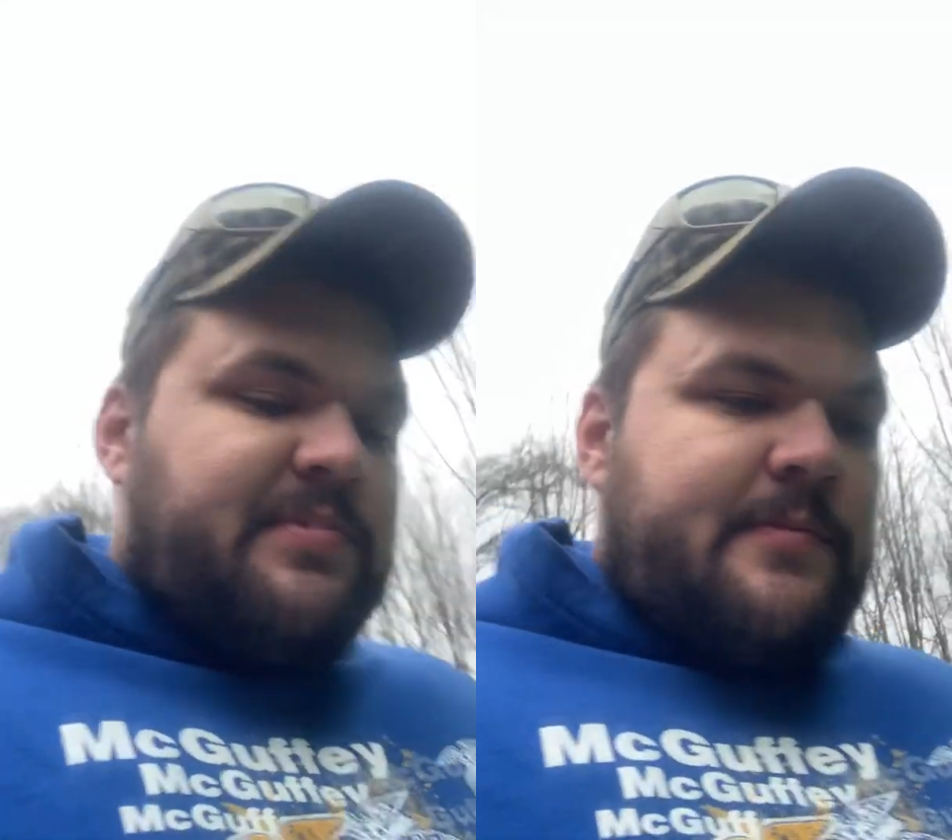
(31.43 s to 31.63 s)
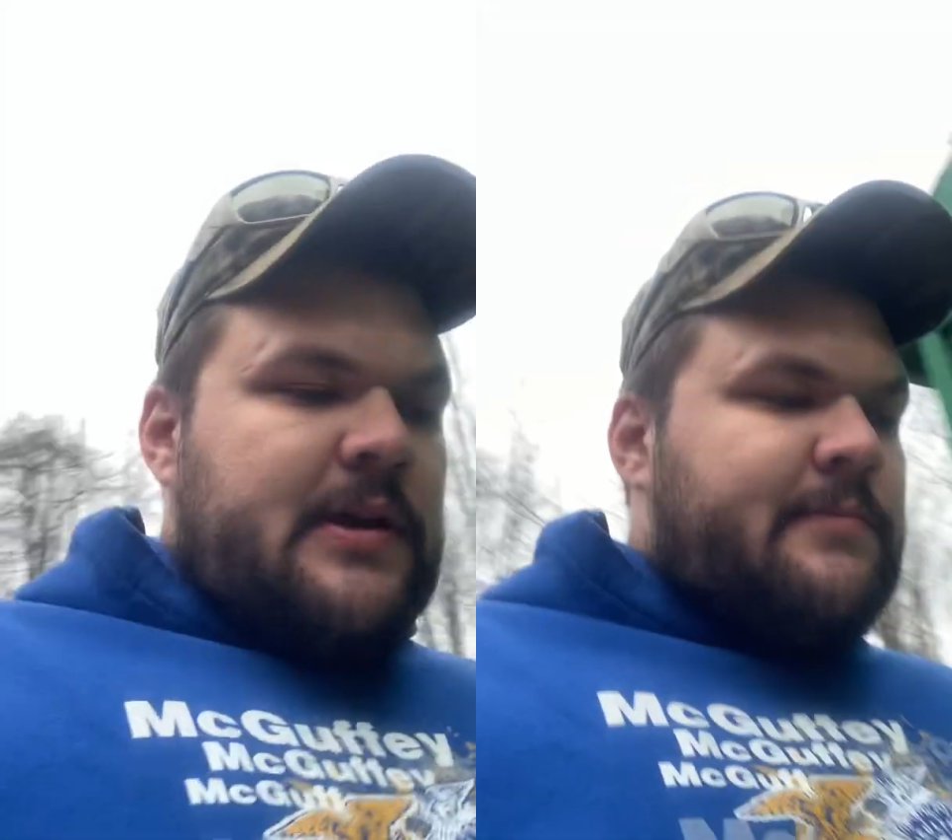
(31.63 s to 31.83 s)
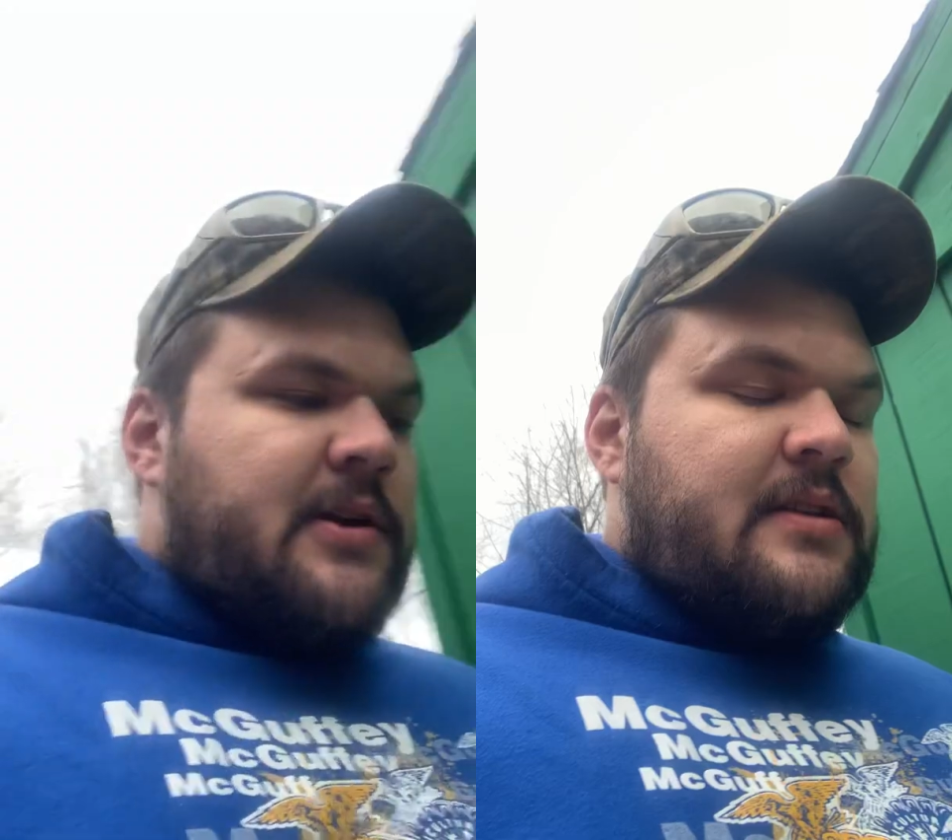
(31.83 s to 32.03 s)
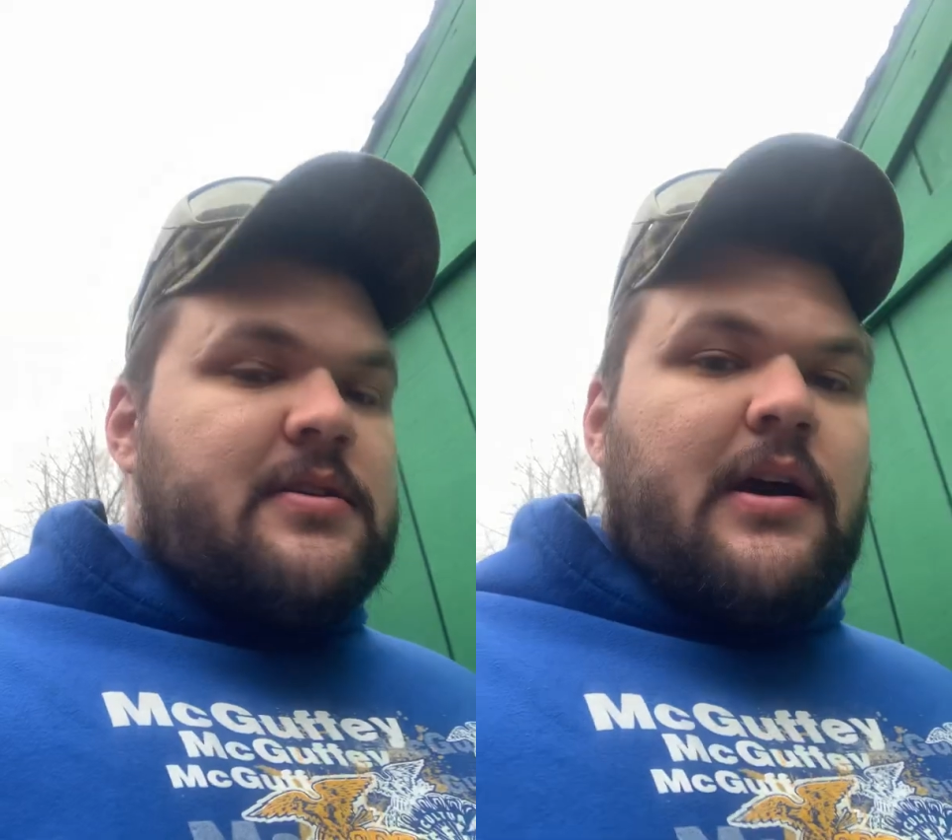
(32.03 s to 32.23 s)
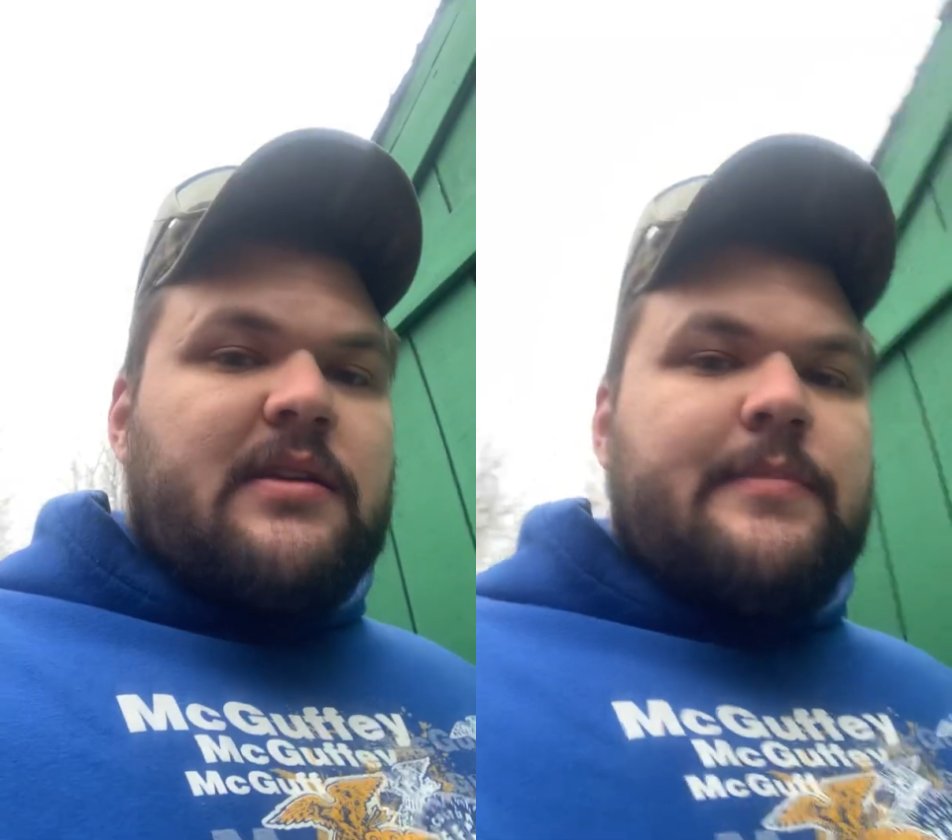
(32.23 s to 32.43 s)
implement I'm going to
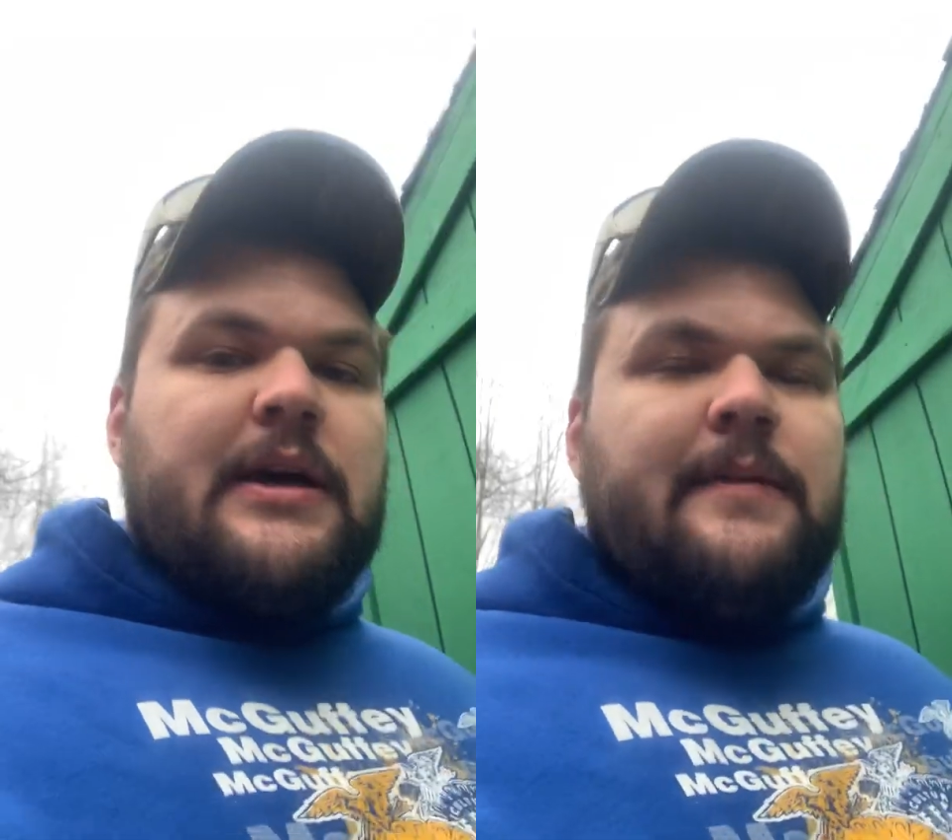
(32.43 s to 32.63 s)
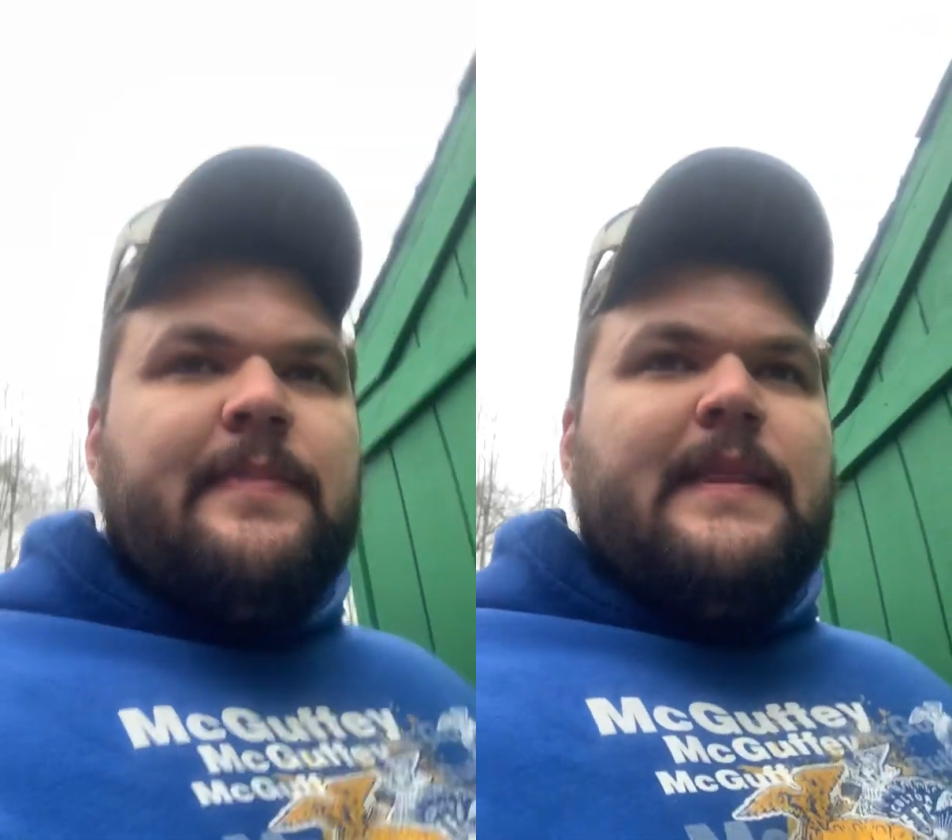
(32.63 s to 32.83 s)
talk about,